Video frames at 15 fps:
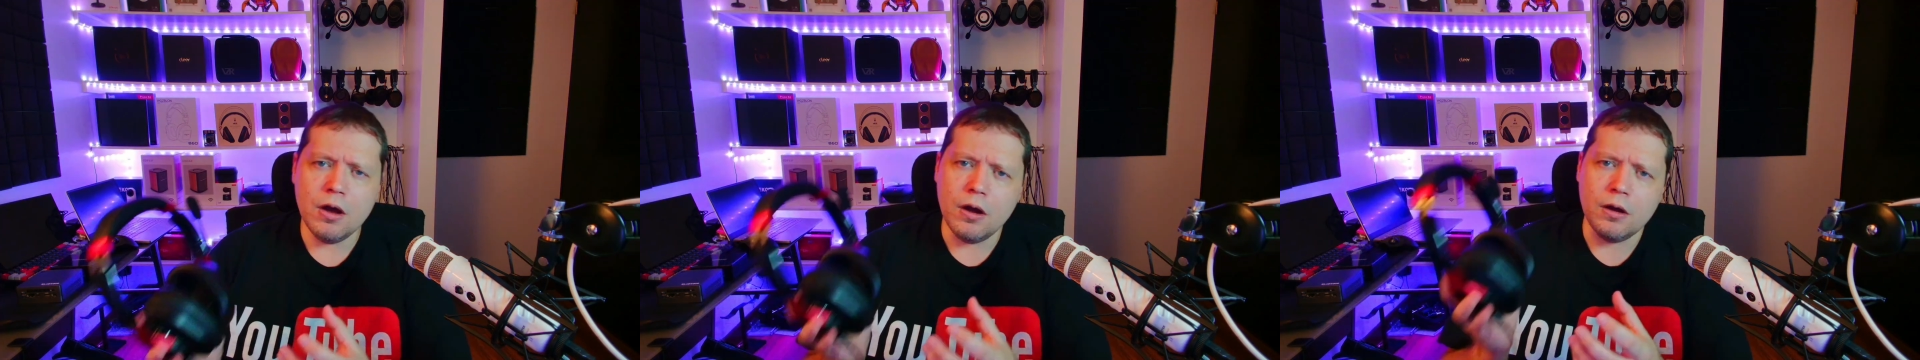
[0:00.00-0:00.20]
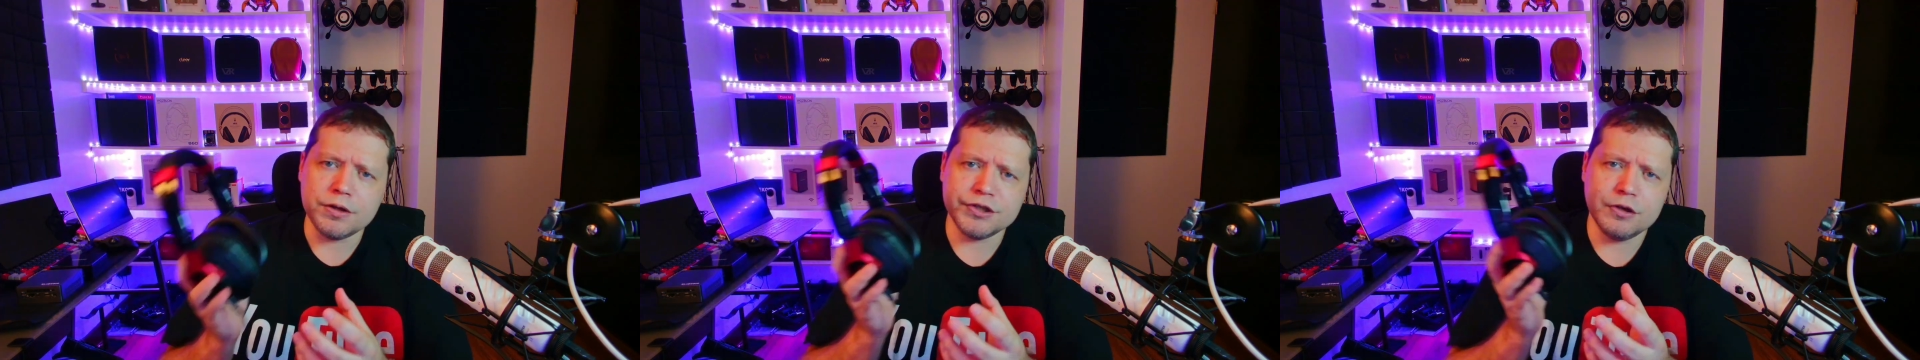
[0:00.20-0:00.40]

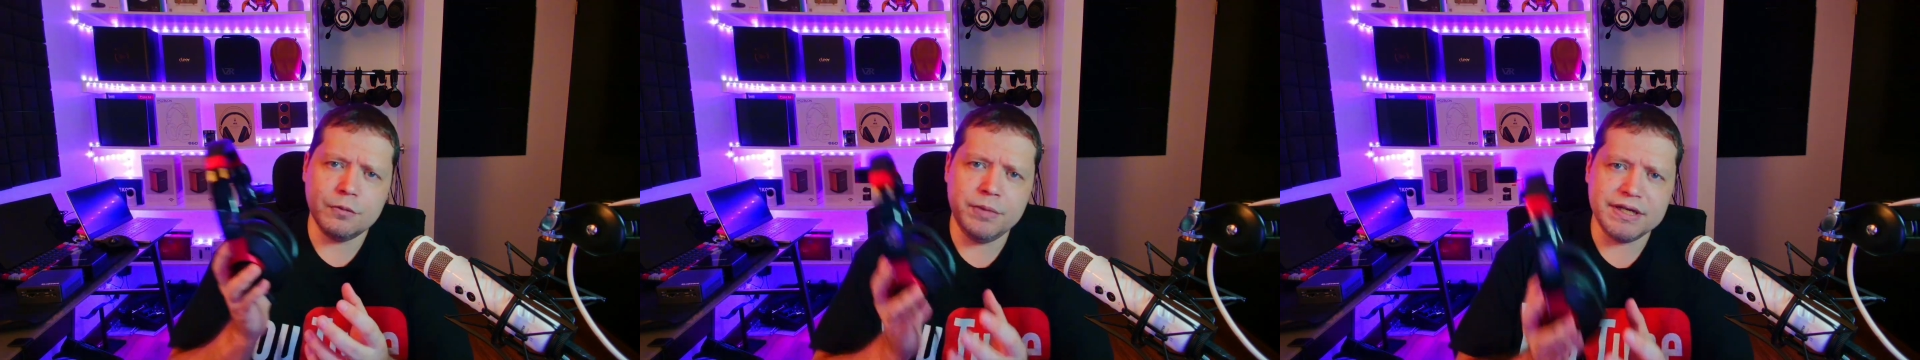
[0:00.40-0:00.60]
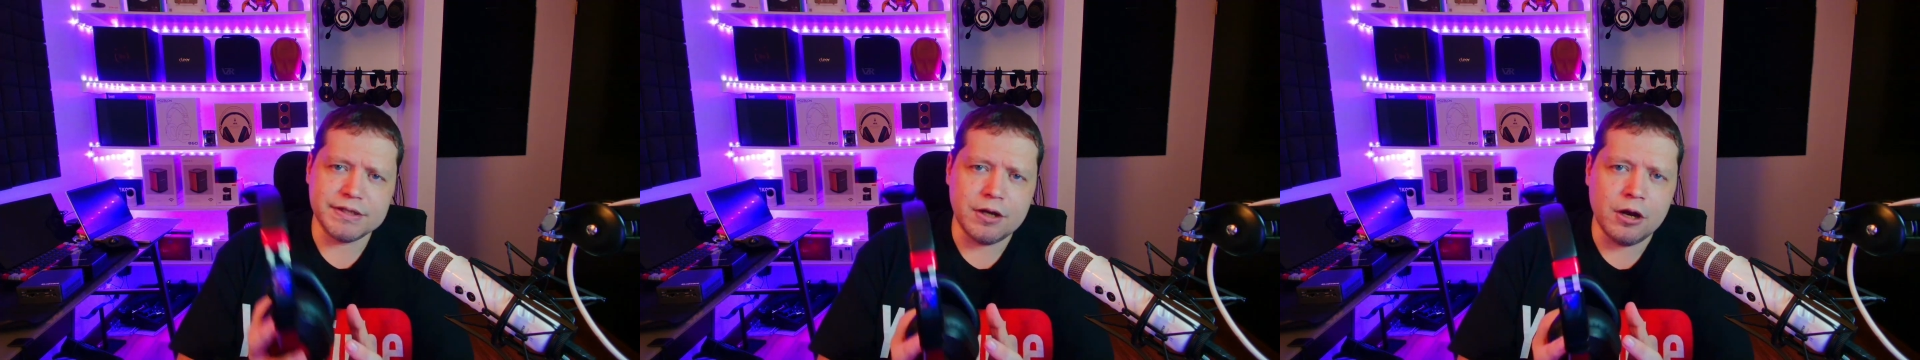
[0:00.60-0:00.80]
also
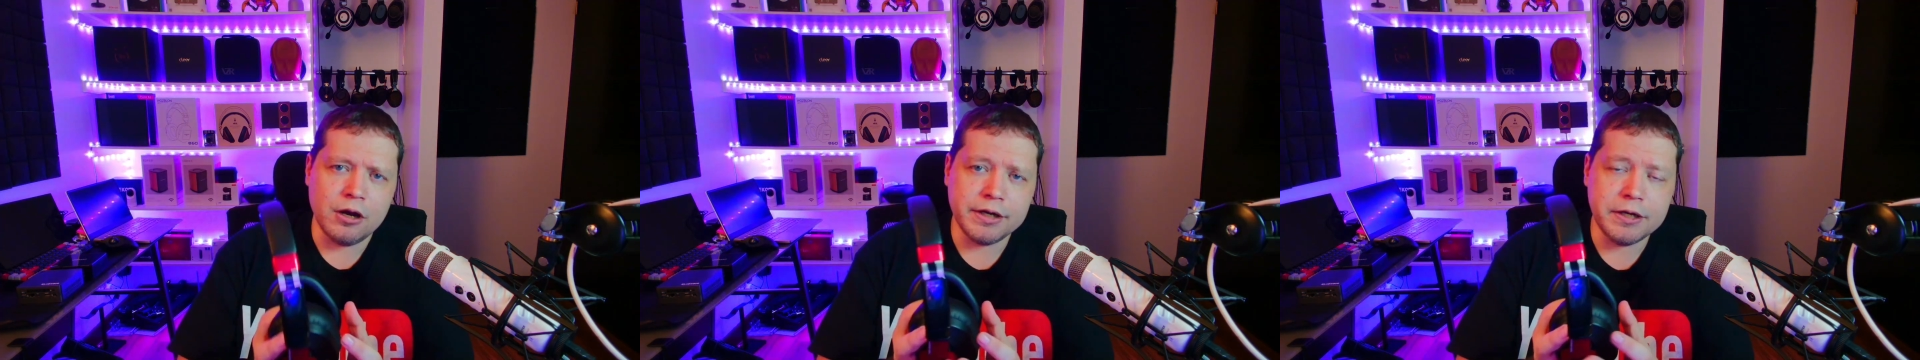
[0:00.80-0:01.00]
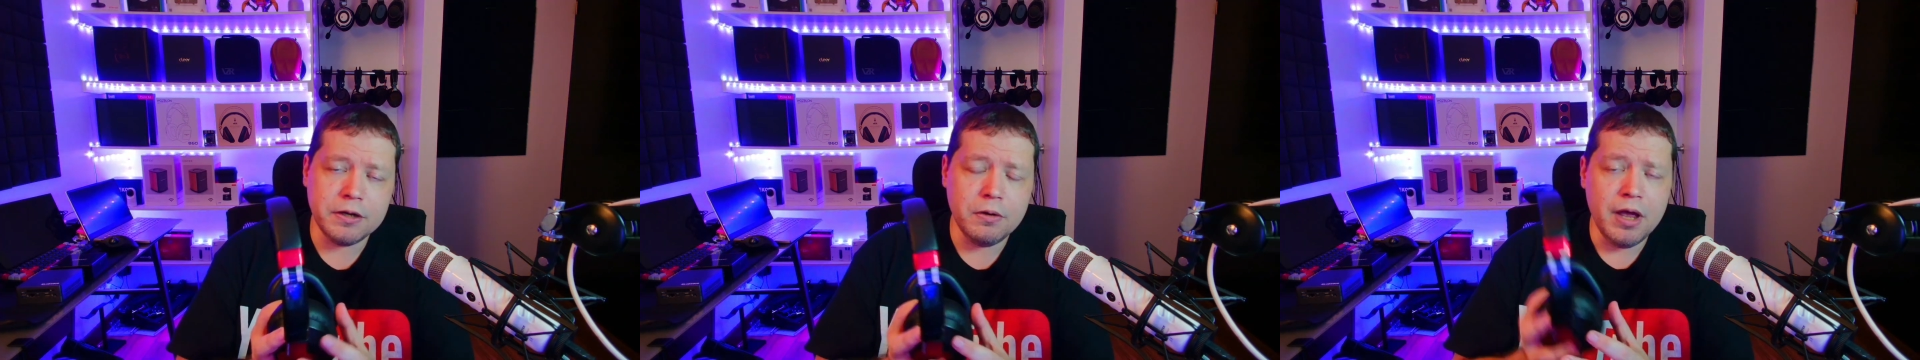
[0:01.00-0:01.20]
mix
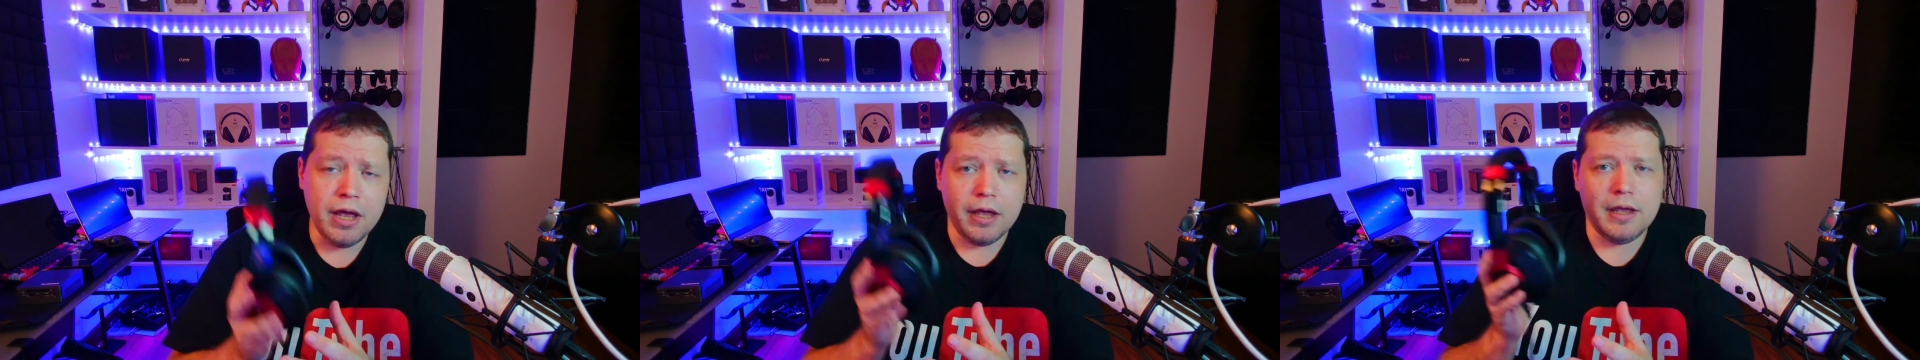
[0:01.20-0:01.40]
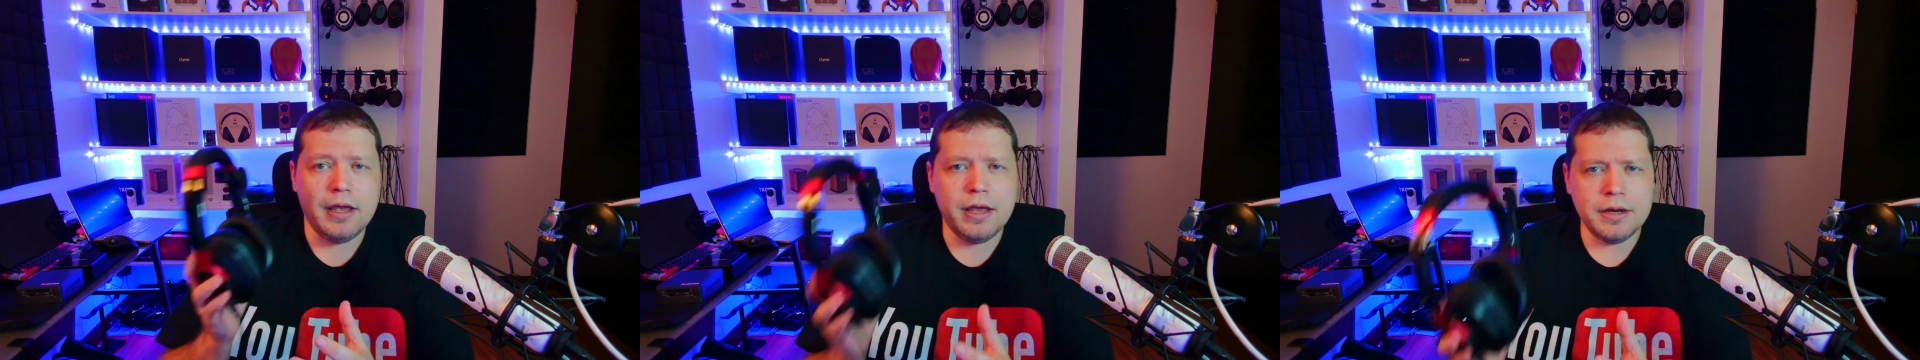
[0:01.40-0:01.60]
audio
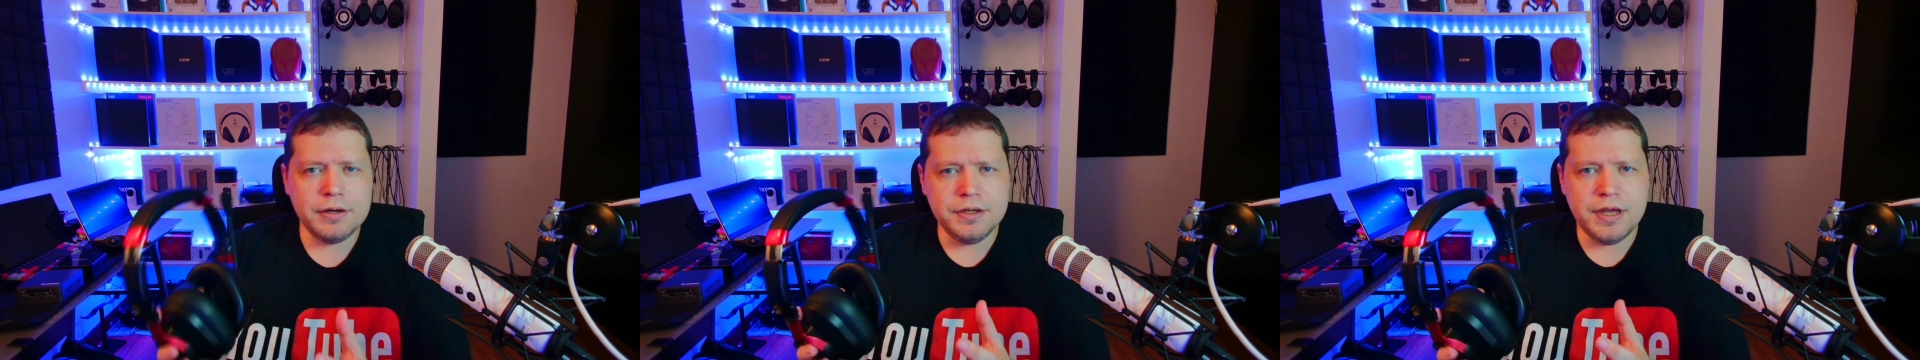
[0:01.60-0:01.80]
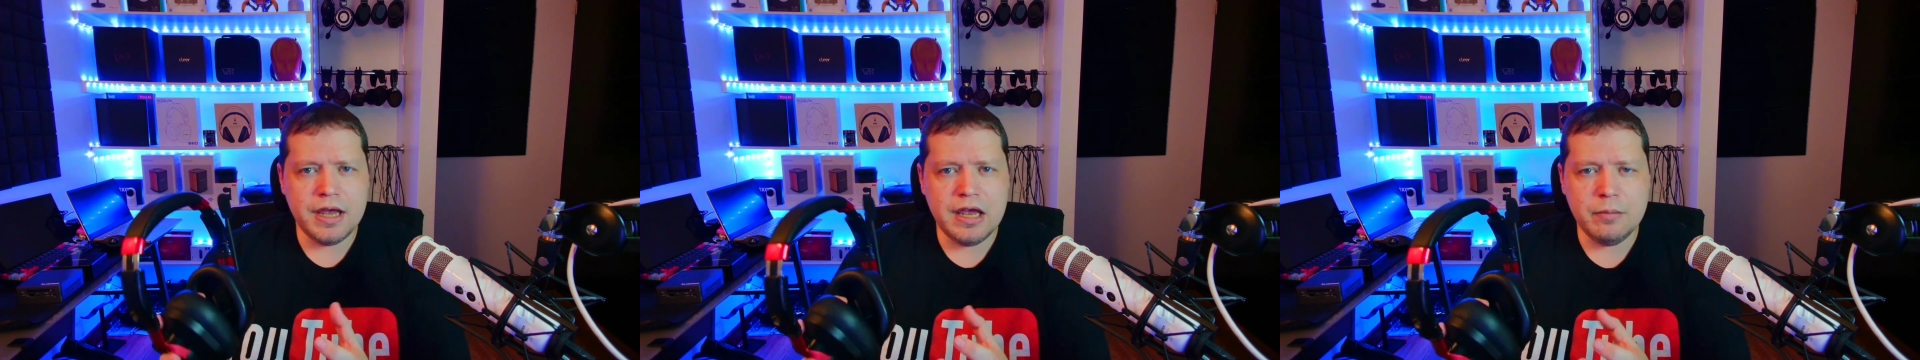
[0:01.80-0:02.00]

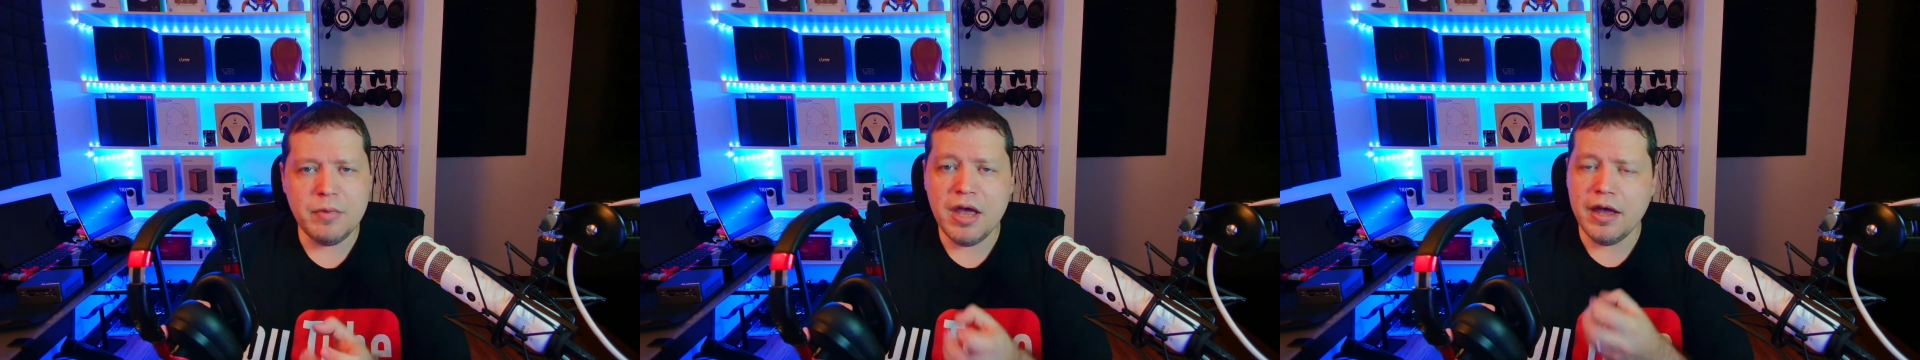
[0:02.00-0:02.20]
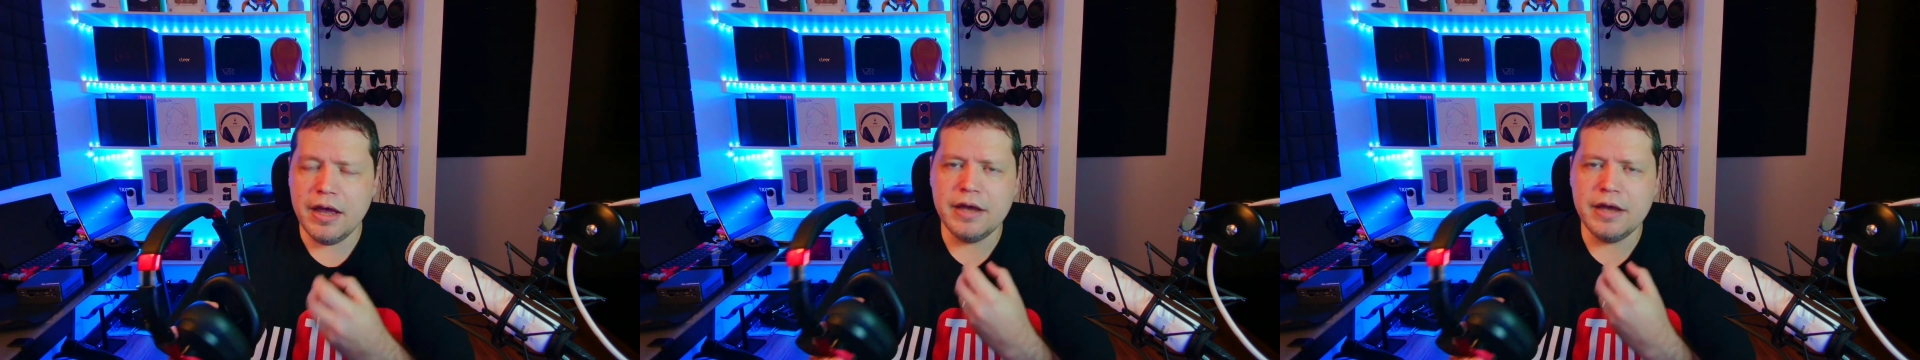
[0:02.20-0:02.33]
and game,